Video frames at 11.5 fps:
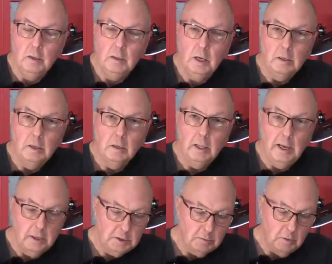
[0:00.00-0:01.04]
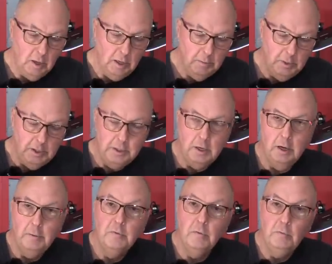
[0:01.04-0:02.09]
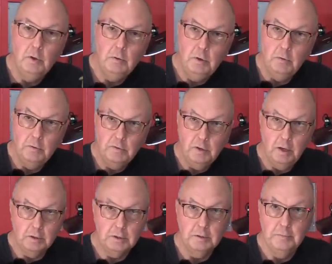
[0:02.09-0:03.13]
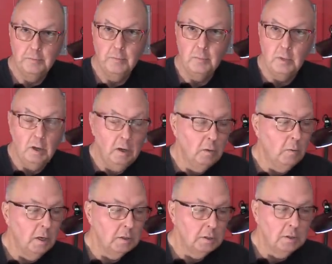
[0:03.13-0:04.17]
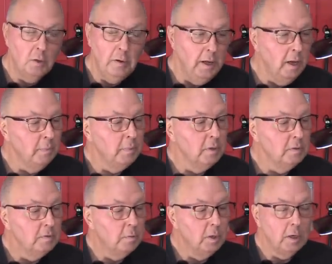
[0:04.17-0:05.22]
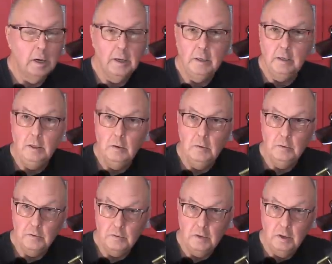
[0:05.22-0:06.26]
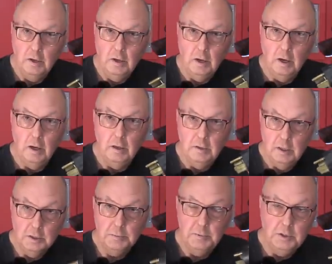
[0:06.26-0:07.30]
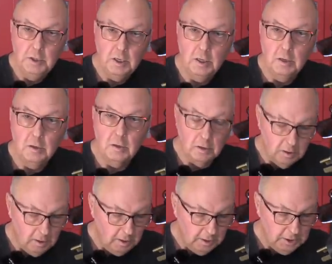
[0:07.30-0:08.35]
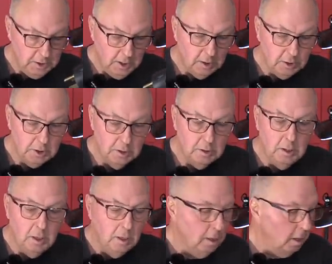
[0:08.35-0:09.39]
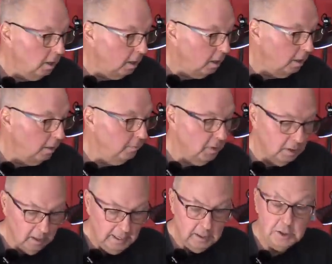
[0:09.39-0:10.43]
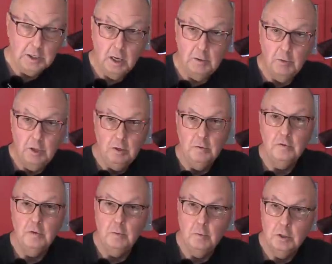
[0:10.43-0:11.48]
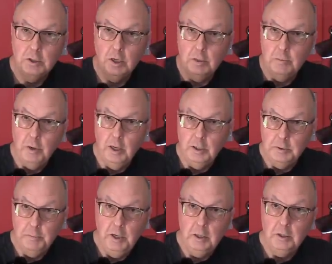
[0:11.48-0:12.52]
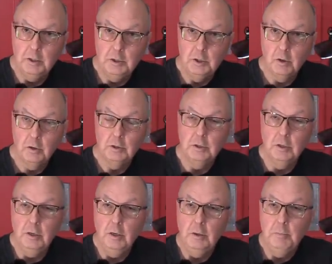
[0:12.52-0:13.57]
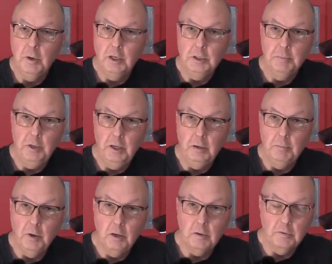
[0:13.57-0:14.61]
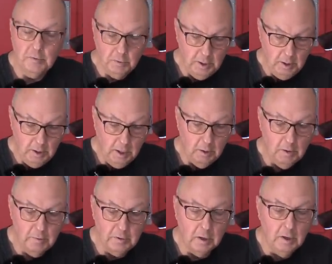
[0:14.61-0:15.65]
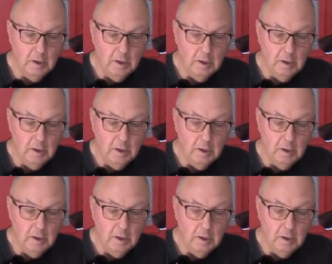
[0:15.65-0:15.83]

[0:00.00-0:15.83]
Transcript: Now you'll ask, well, how many times have you used this? Well, it so happens when I used this particular extension, last time we used it was on Pikes Peak to charge the Pikes Peak Model 3. However,